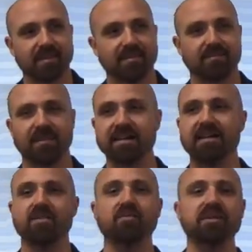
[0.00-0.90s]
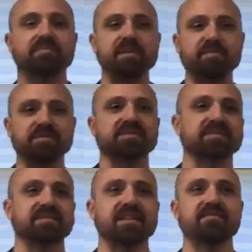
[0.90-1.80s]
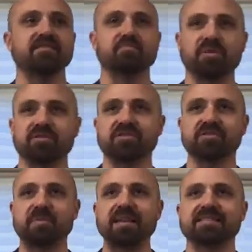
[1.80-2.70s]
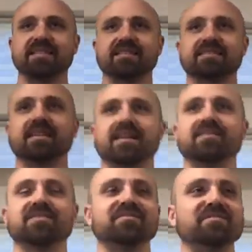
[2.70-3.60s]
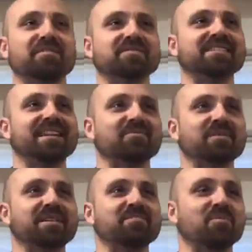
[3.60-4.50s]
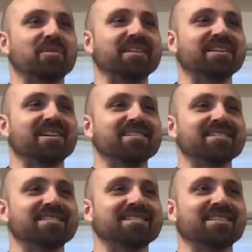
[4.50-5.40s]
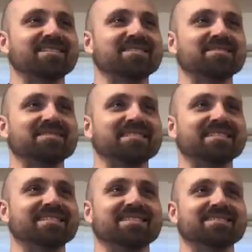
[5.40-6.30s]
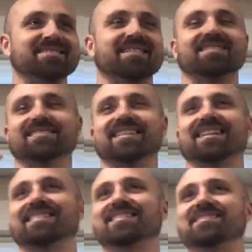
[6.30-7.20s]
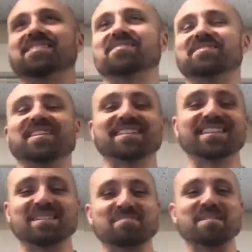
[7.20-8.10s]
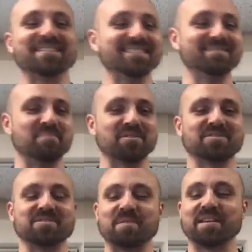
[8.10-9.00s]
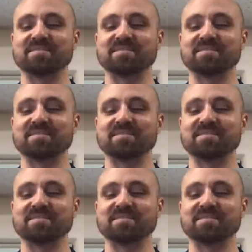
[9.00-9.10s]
Find out what people's level of personal space is. I don't know if you've ever seen that Rick and Morty cartoon with it. No? There's a funny thing about personal space.